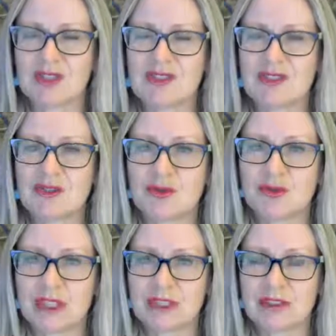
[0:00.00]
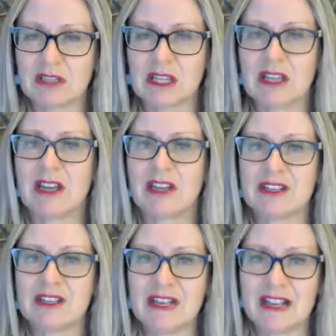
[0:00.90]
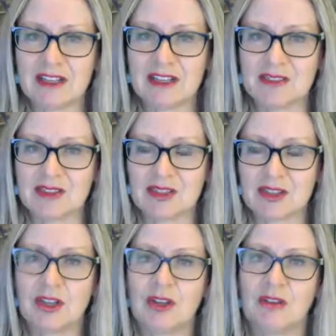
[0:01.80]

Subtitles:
strictly against